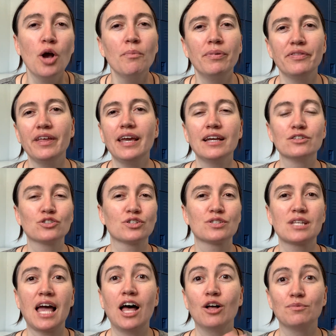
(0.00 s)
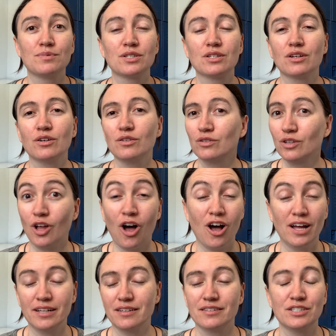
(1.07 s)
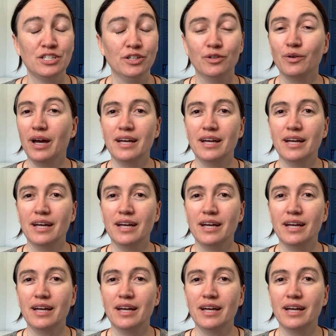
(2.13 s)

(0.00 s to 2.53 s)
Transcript: But the angels helped a lot too.